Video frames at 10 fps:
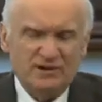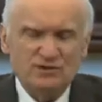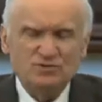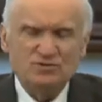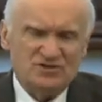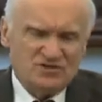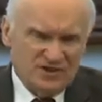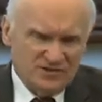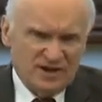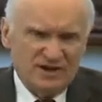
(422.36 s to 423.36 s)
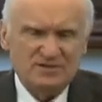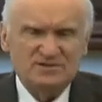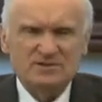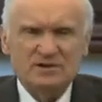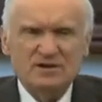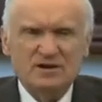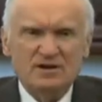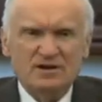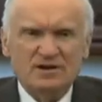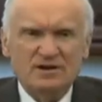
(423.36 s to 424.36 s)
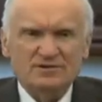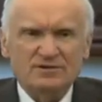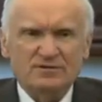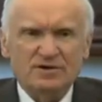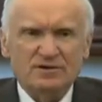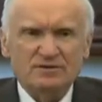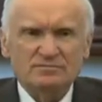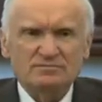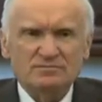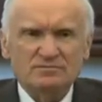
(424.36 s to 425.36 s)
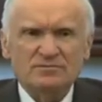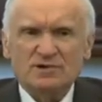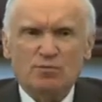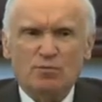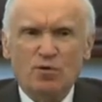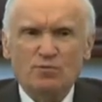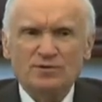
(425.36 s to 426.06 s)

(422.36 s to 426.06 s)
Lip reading: at least to the extent that we can see.